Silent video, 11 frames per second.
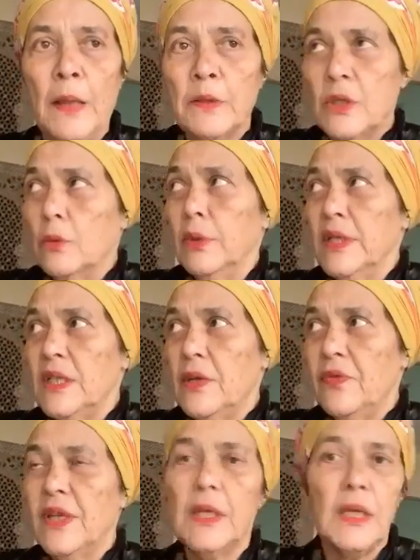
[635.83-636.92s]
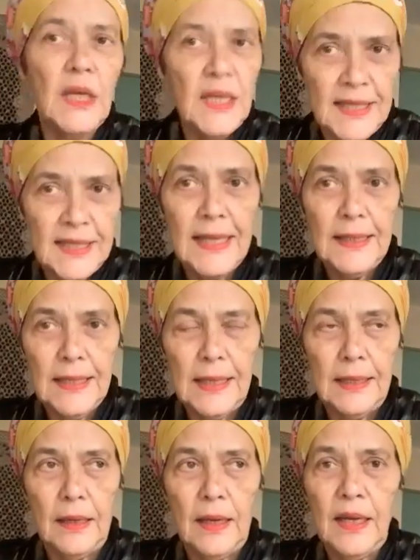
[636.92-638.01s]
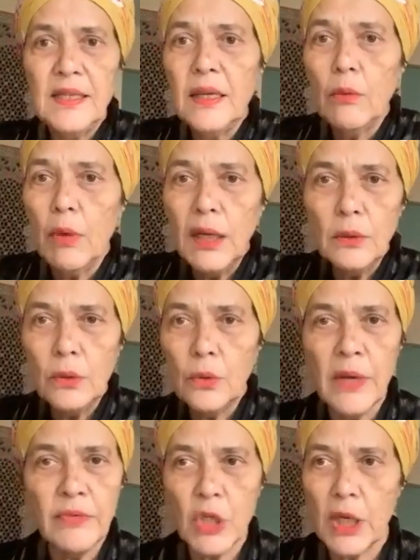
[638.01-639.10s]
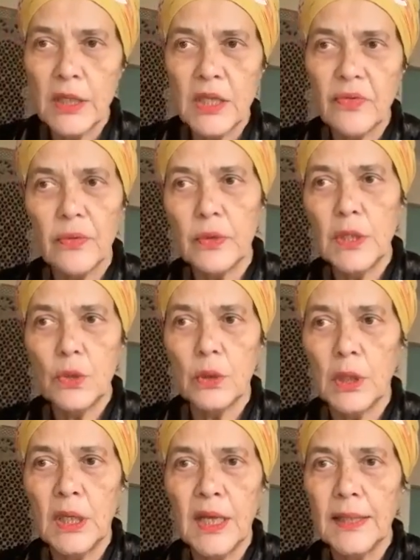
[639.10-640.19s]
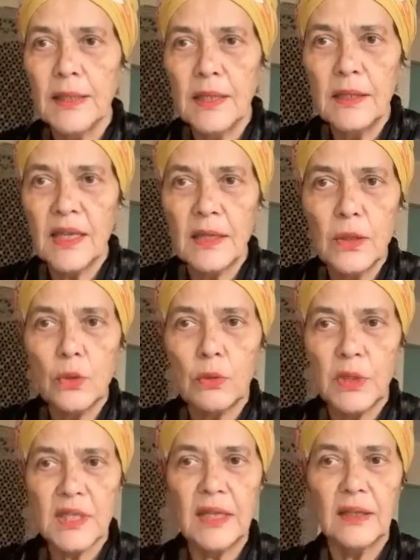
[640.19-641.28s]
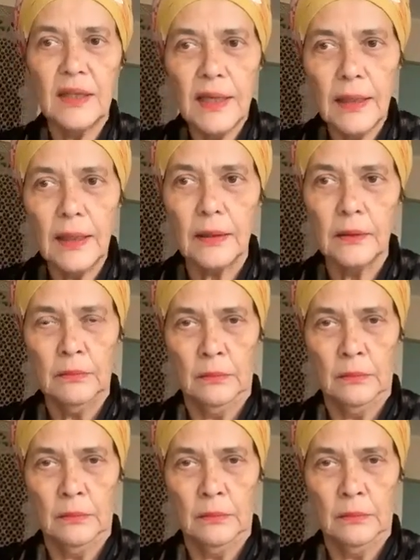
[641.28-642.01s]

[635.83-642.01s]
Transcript: So where did he find it? In St. Helena. I said, why do you have Chinese furniture in 19th century St. Helena?